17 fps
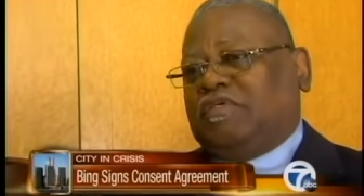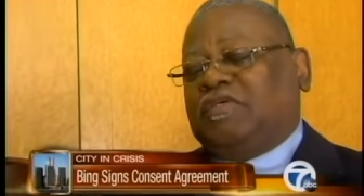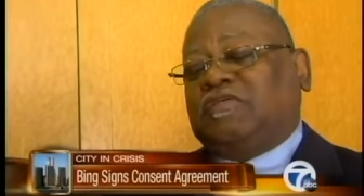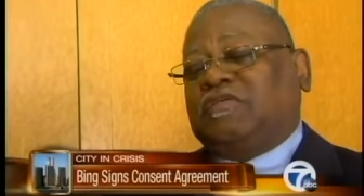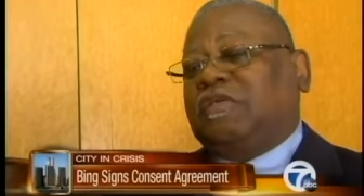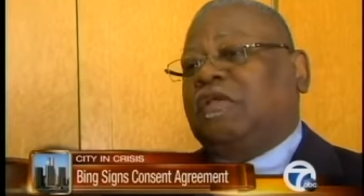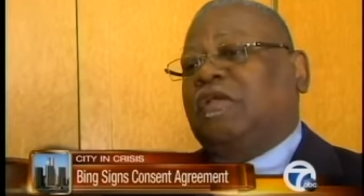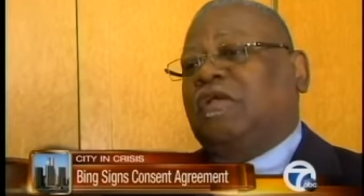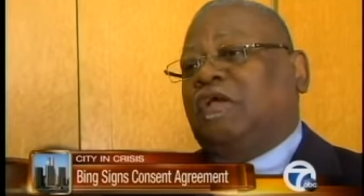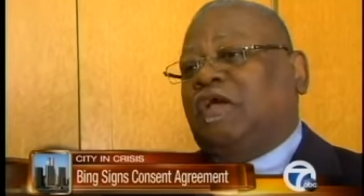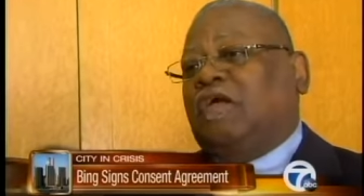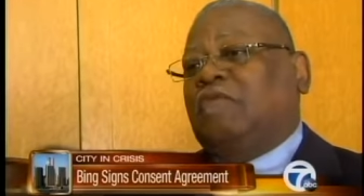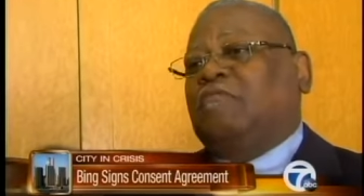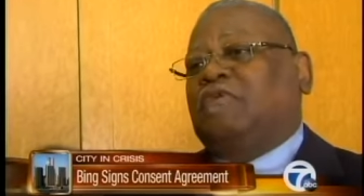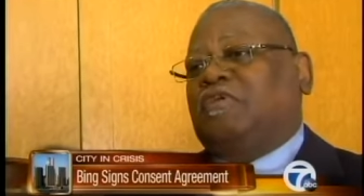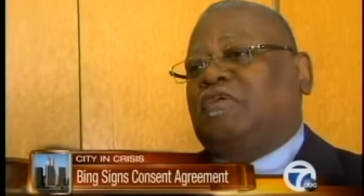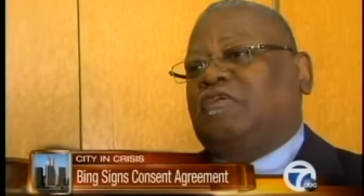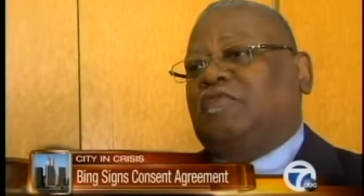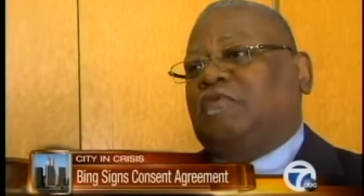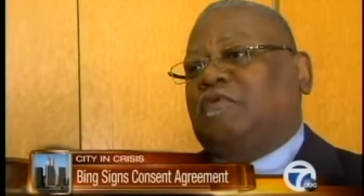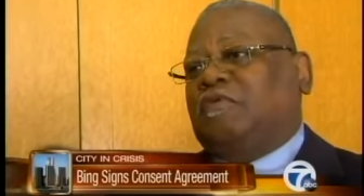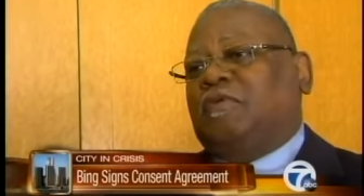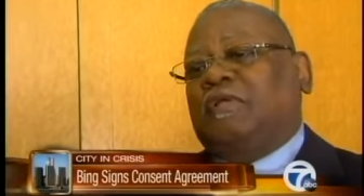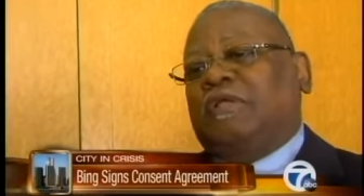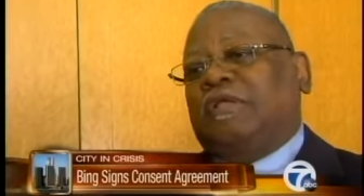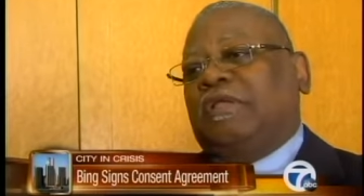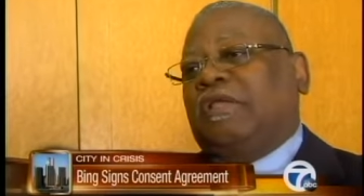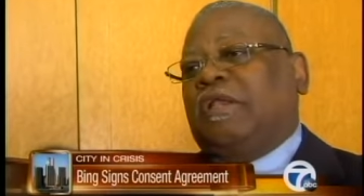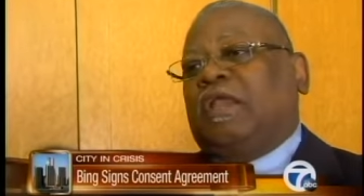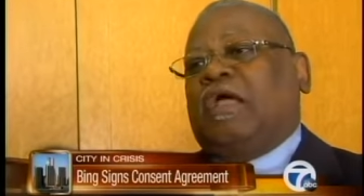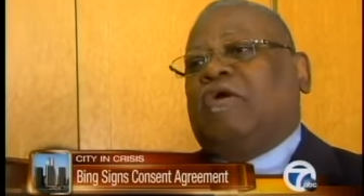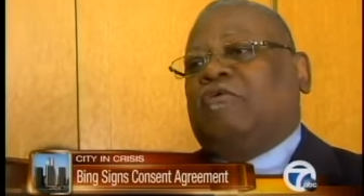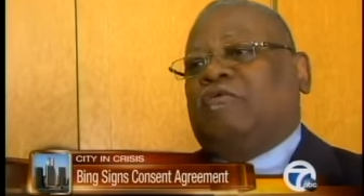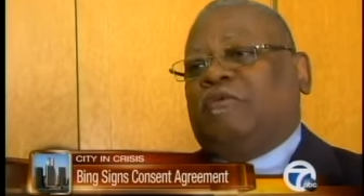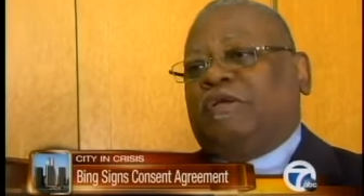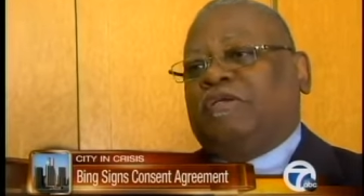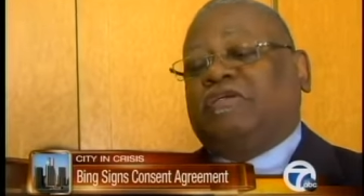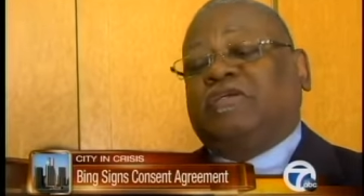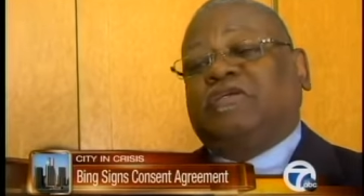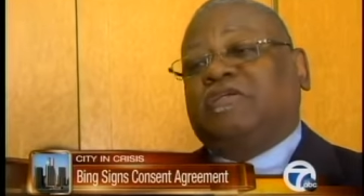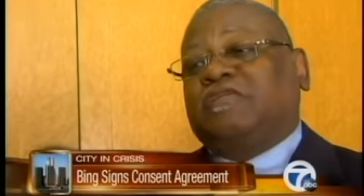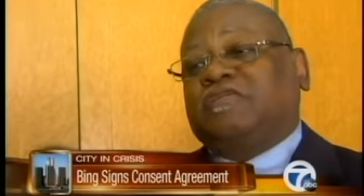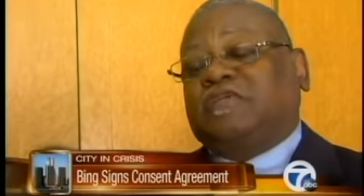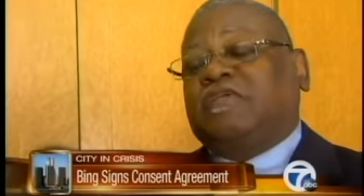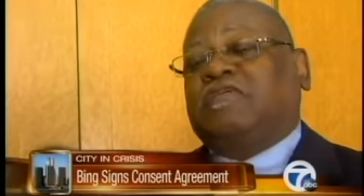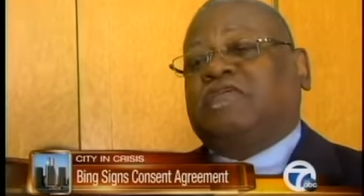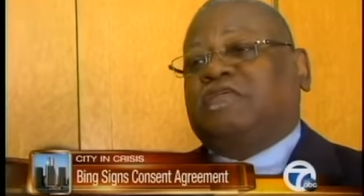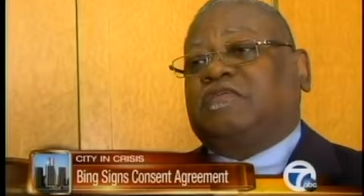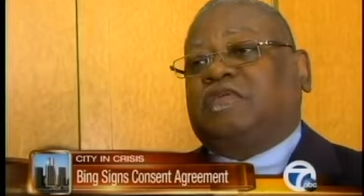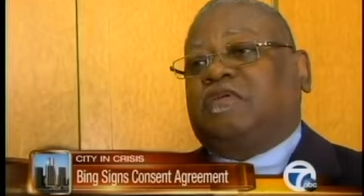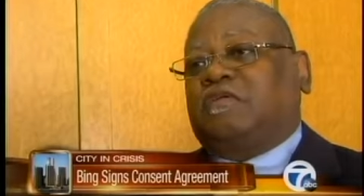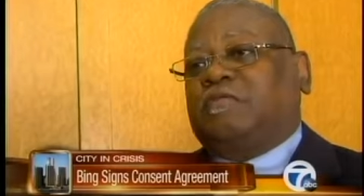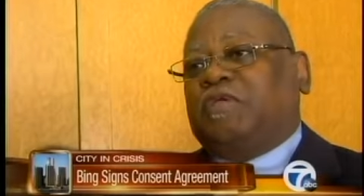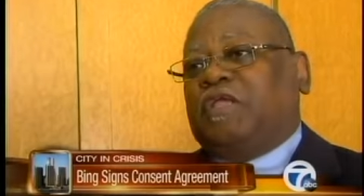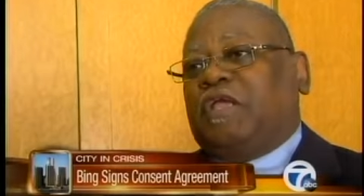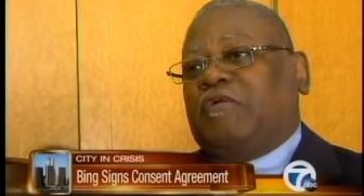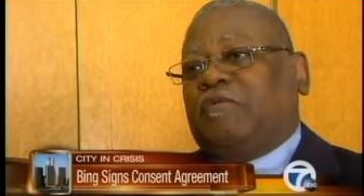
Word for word: just unbelievable and outraging. The citizens ought to be